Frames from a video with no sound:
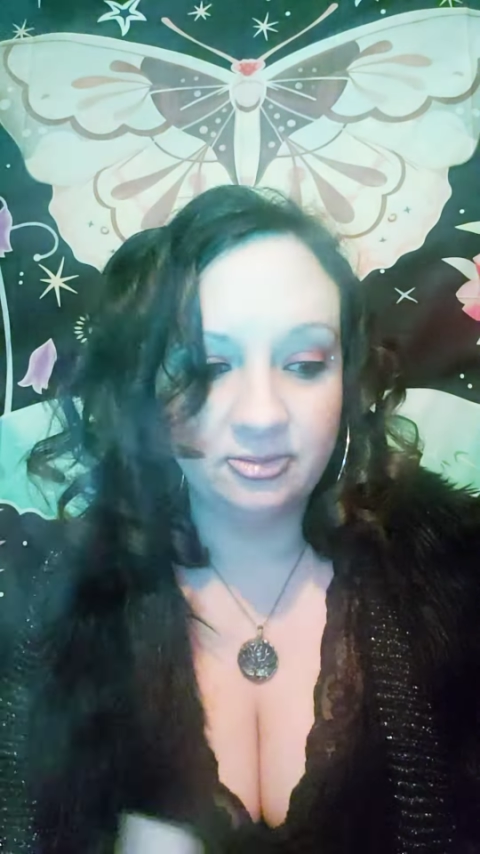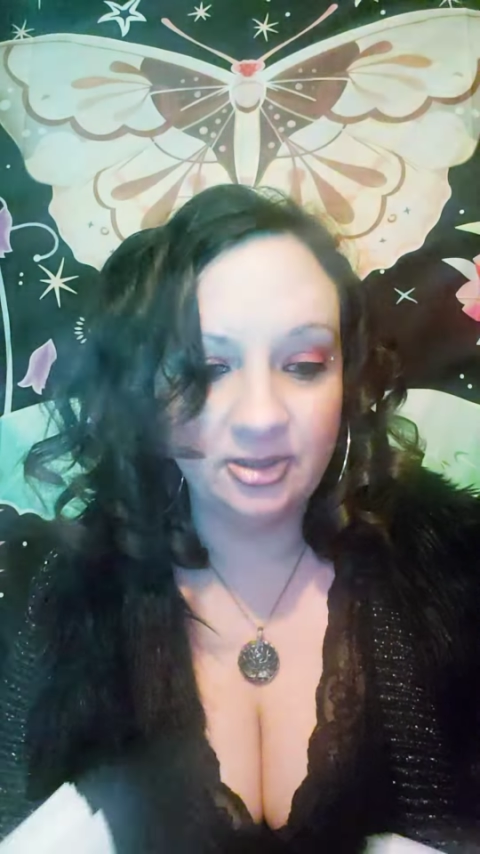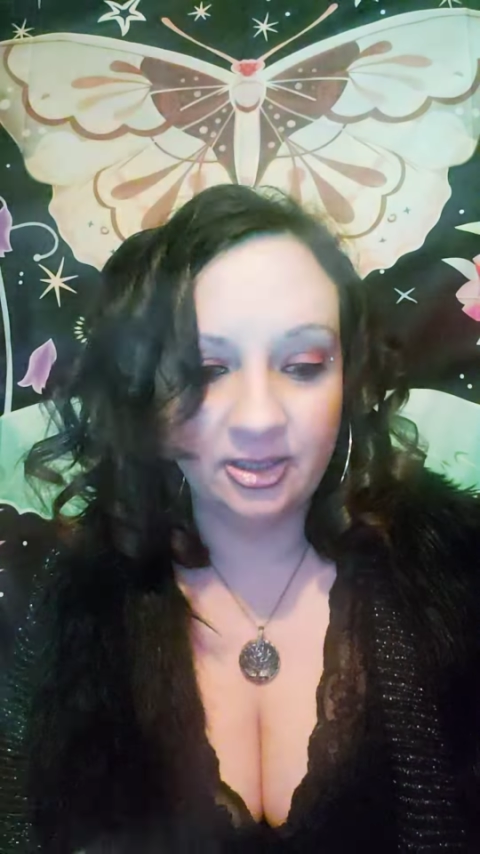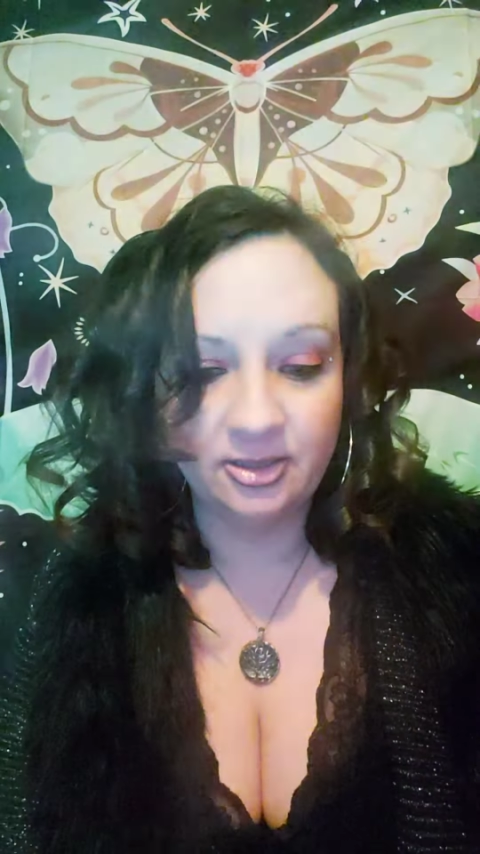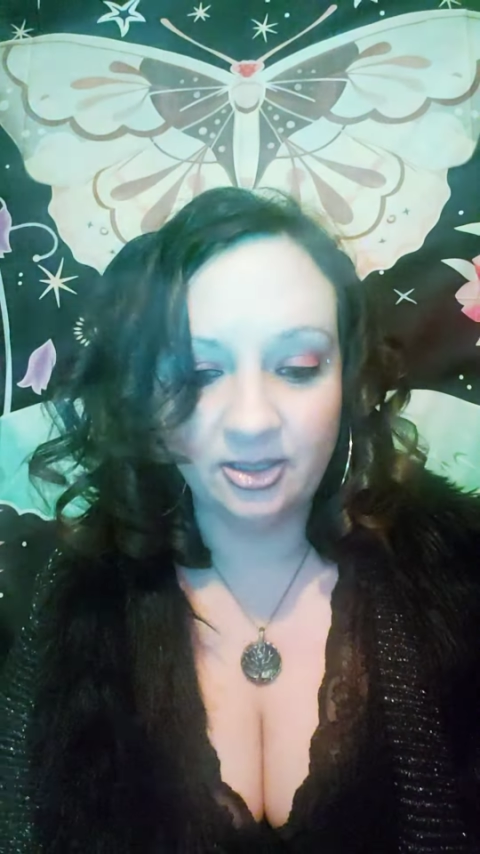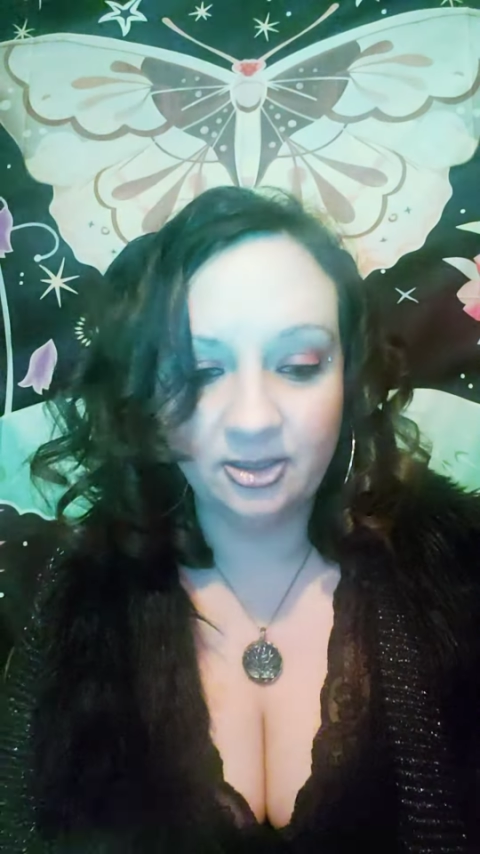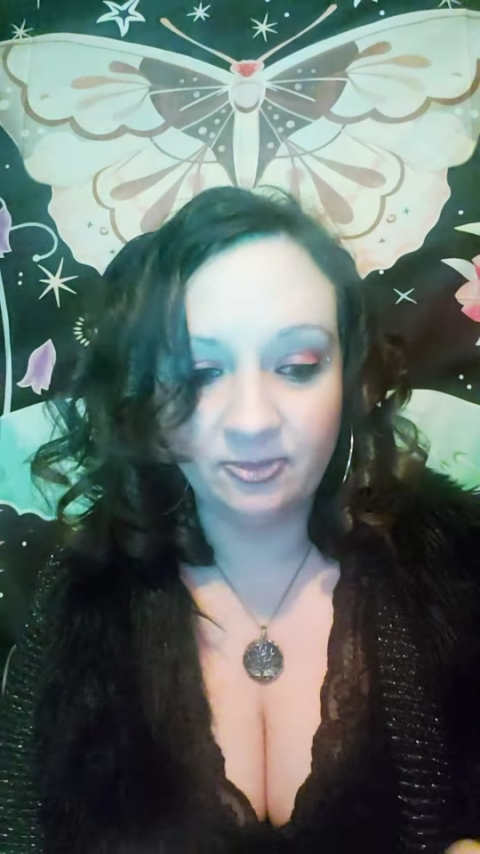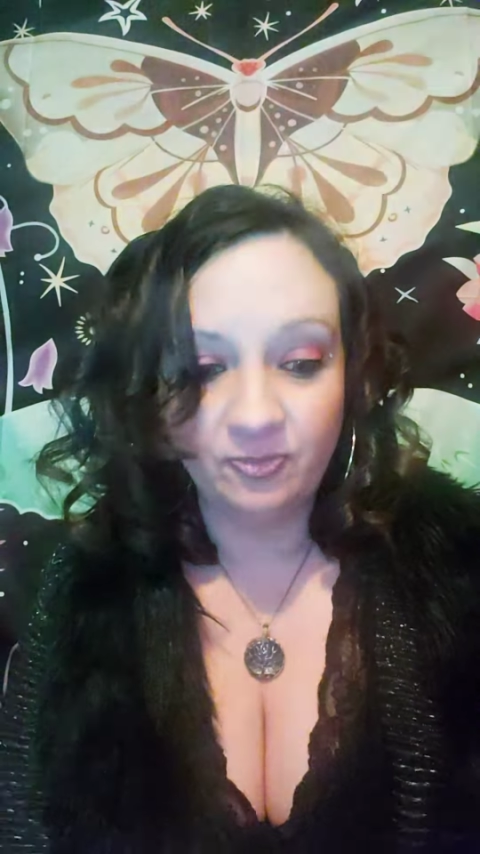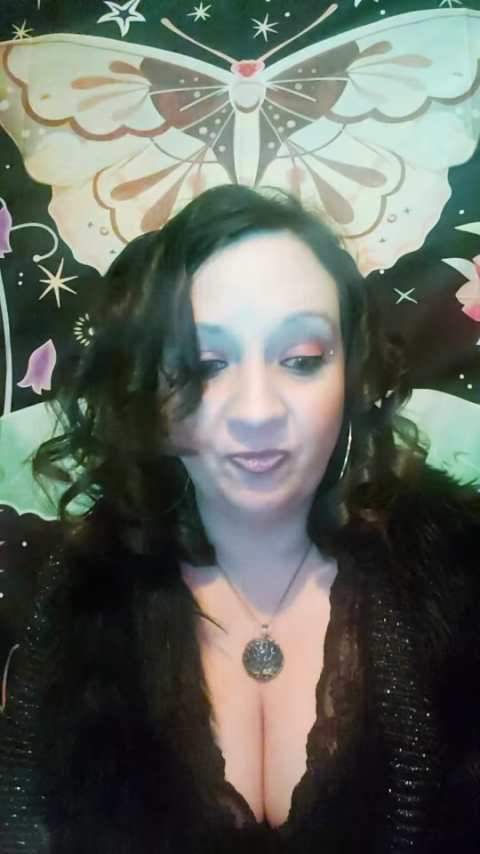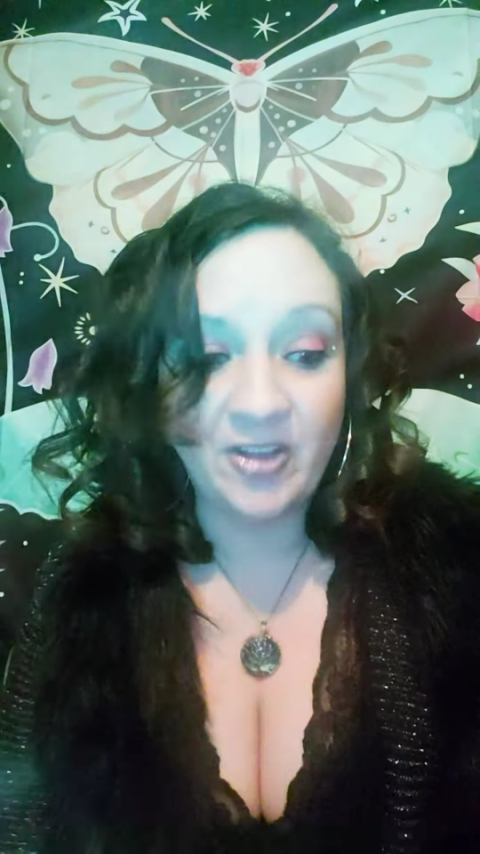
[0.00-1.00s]
They're they're
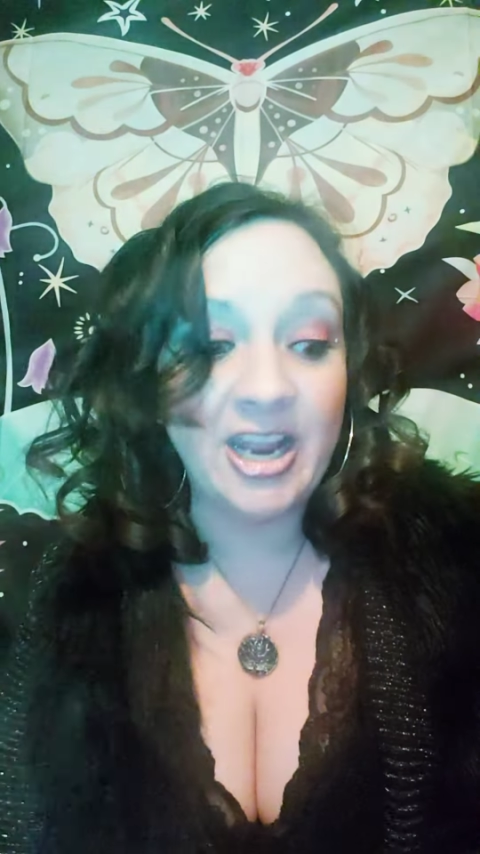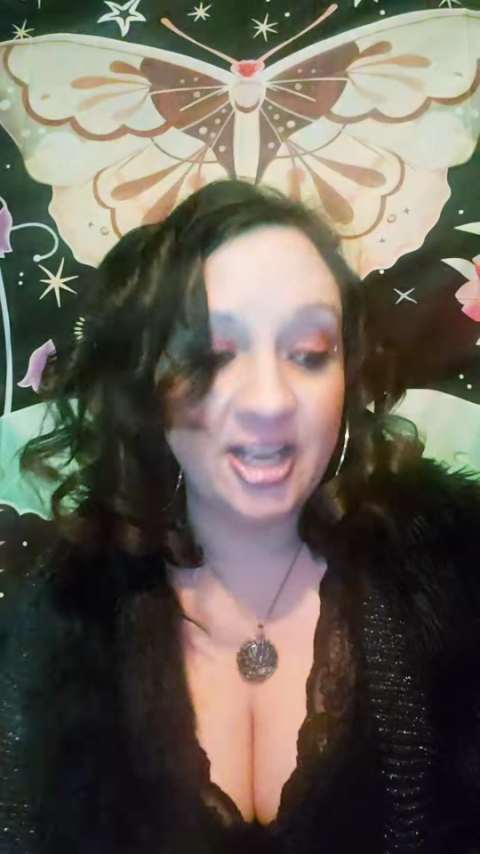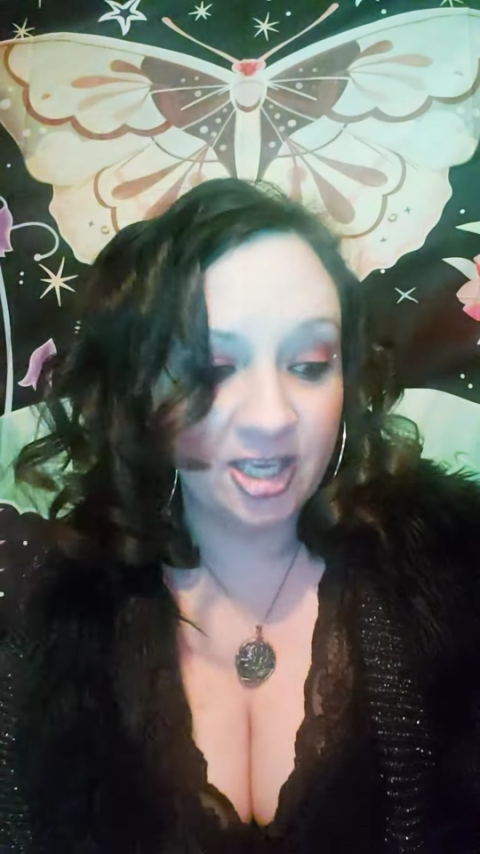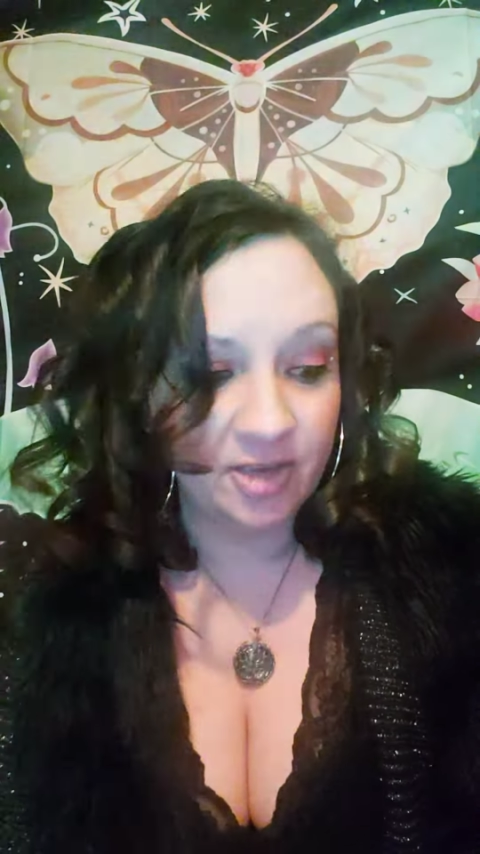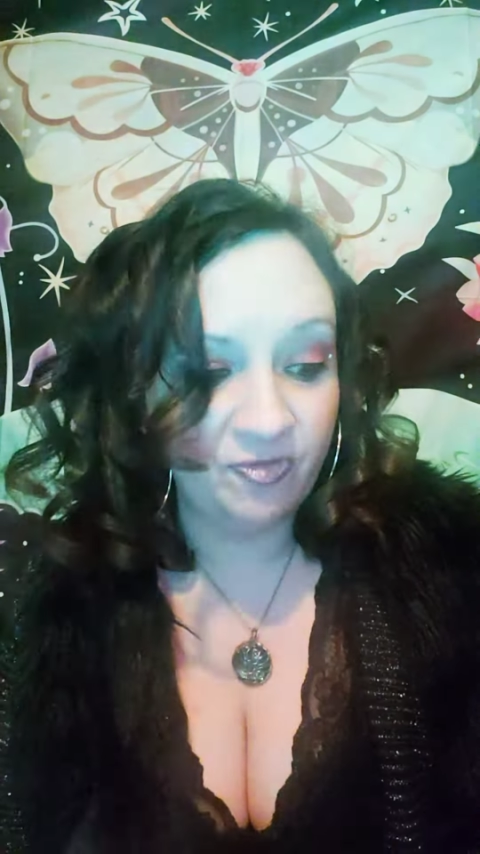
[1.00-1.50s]
fake.